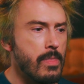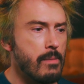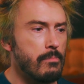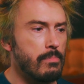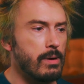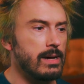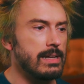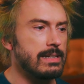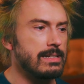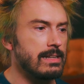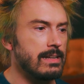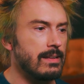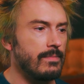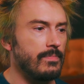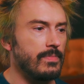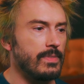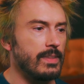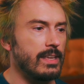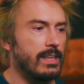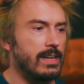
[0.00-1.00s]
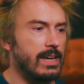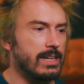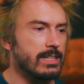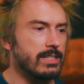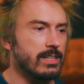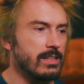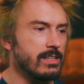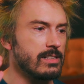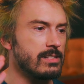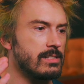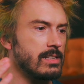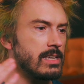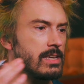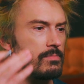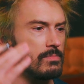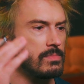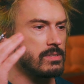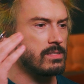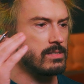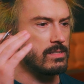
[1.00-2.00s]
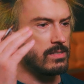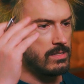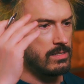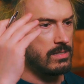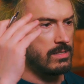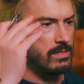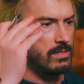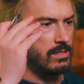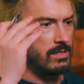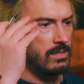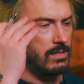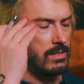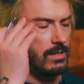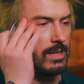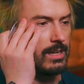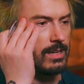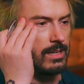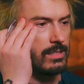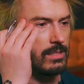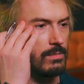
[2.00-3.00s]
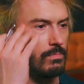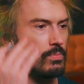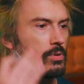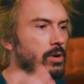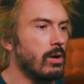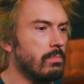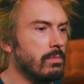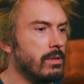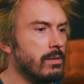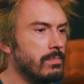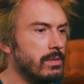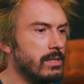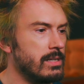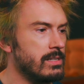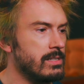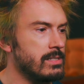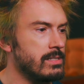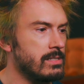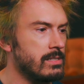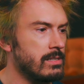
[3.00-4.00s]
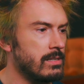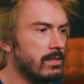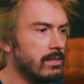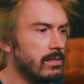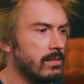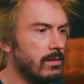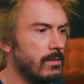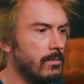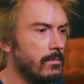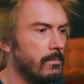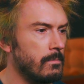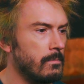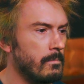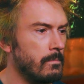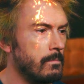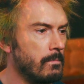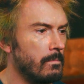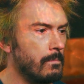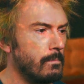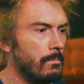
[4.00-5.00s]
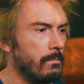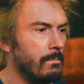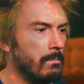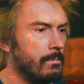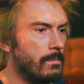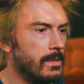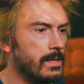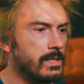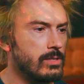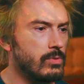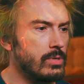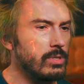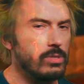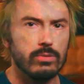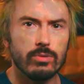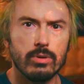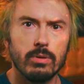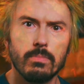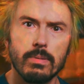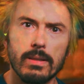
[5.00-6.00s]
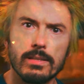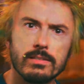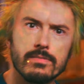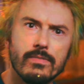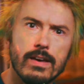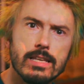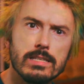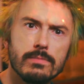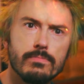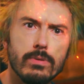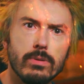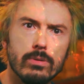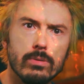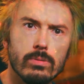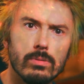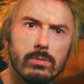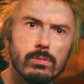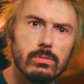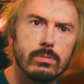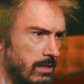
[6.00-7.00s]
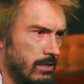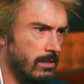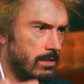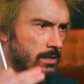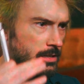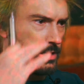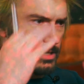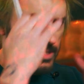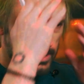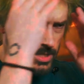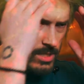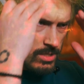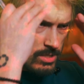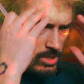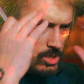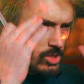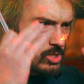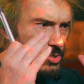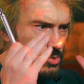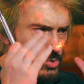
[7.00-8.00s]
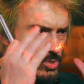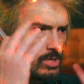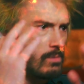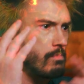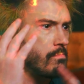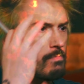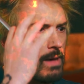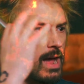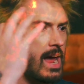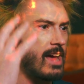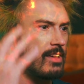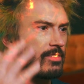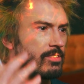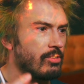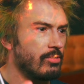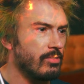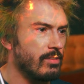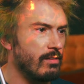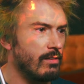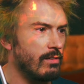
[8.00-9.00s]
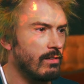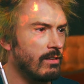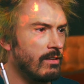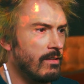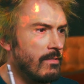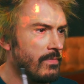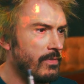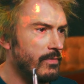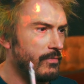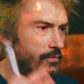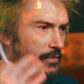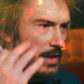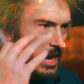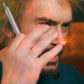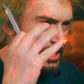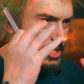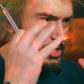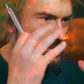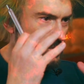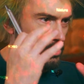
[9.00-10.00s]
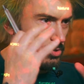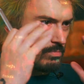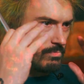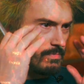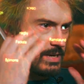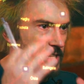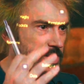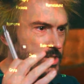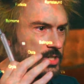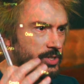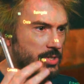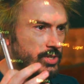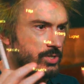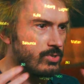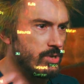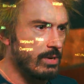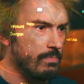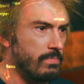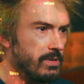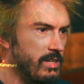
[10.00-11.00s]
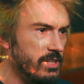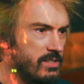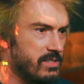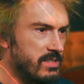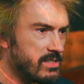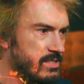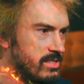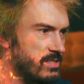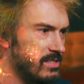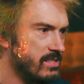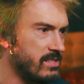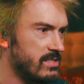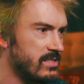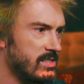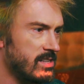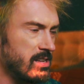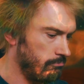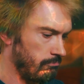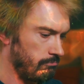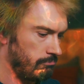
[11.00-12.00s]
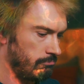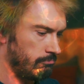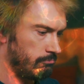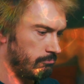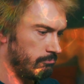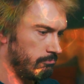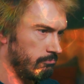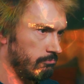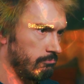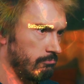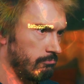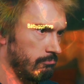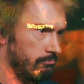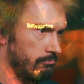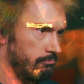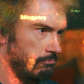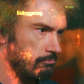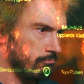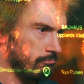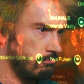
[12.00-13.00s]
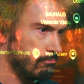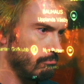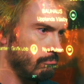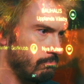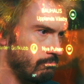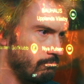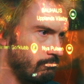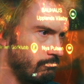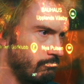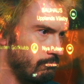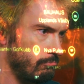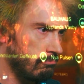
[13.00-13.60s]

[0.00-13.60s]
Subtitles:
But it actually seems like the problem is with Upplands Väsby. Let's just do some math on the factual measured trip distances. What do we know?